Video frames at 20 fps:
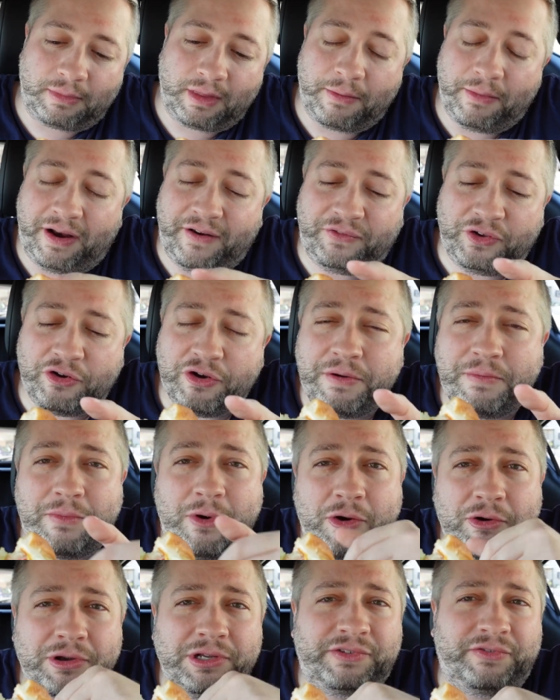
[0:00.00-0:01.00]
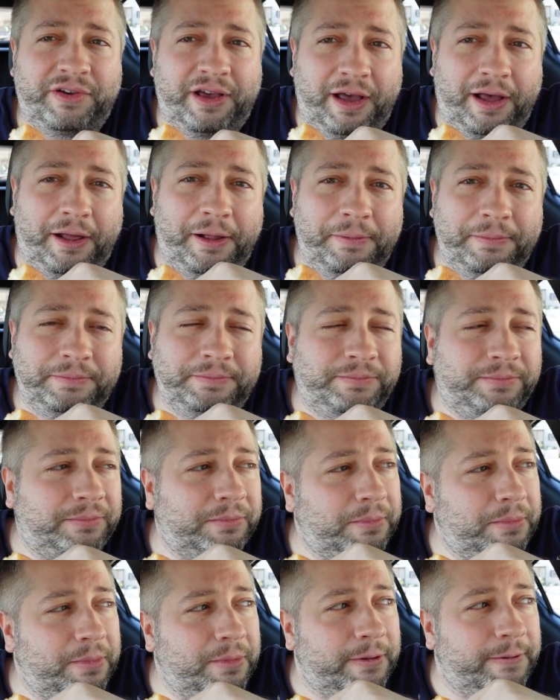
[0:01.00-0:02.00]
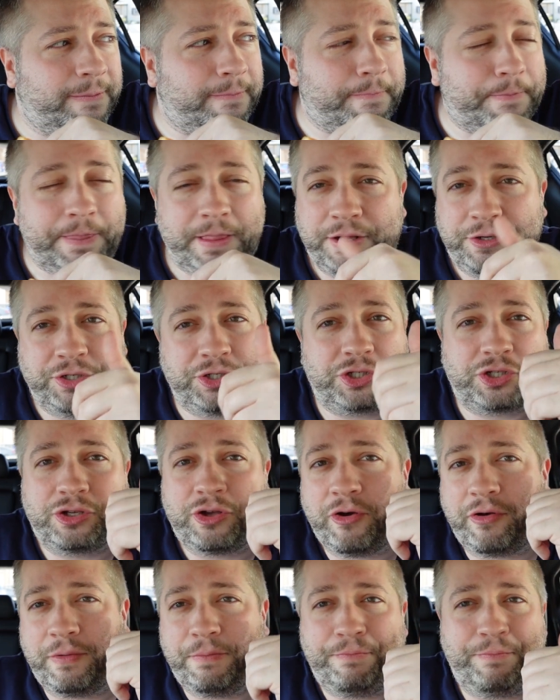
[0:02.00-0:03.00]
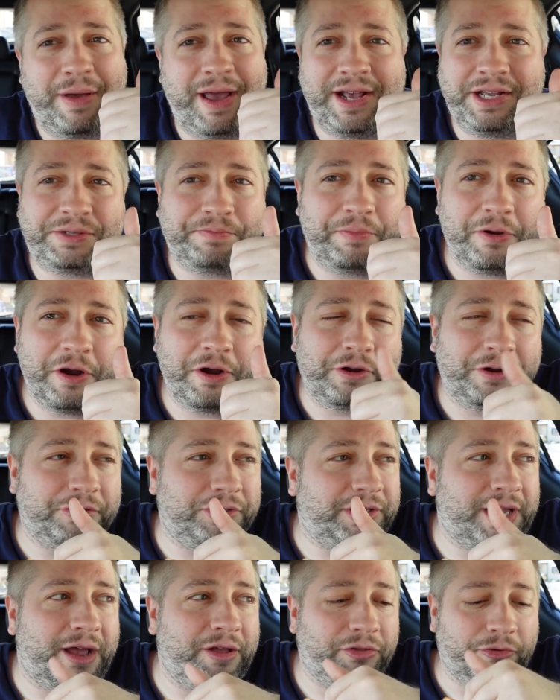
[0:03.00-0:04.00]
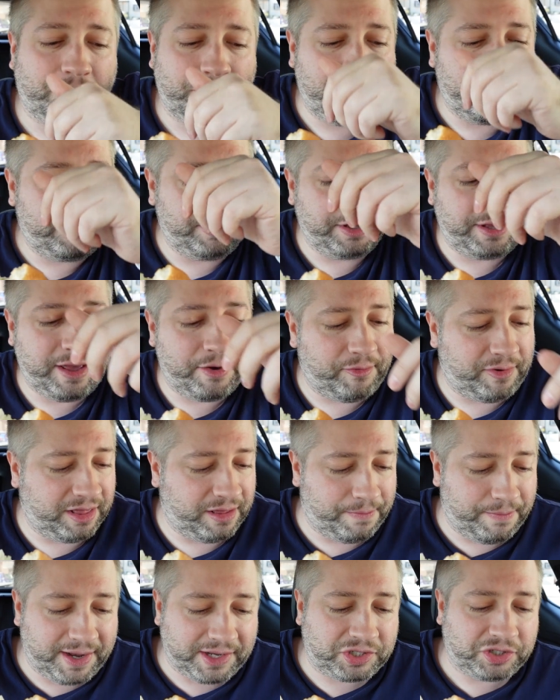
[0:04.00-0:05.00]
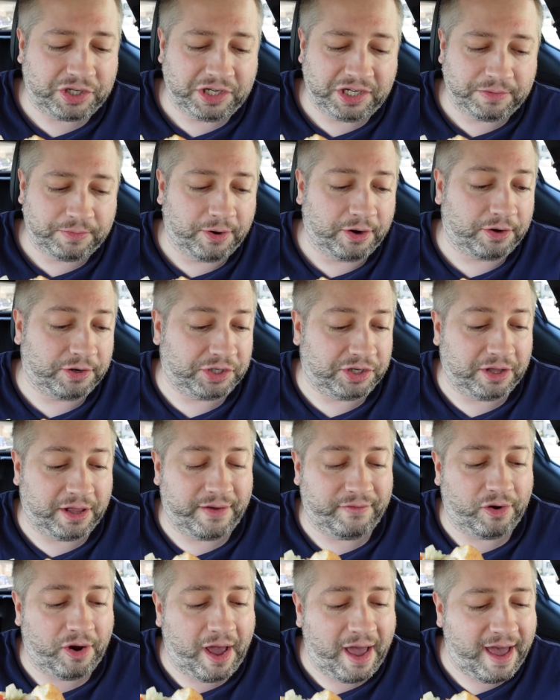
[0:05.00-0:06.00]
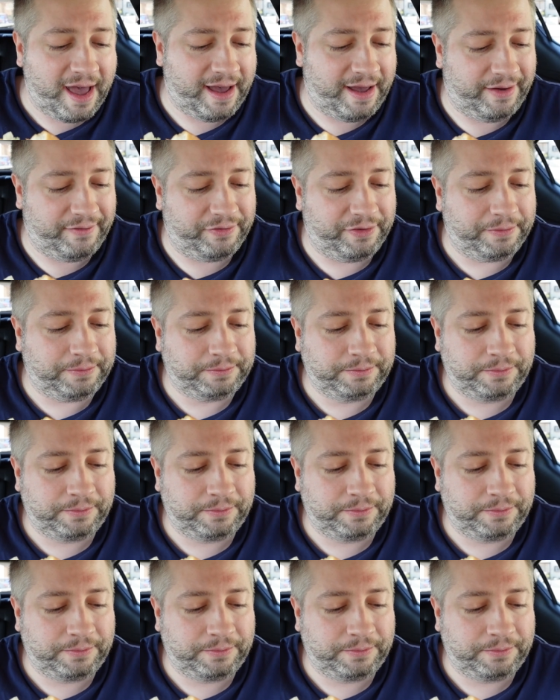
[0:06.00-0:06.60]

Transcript: But if you're in Mooresville, just go to Bay's Burgers down the road and get one of the best cheeseburgers you'll ever have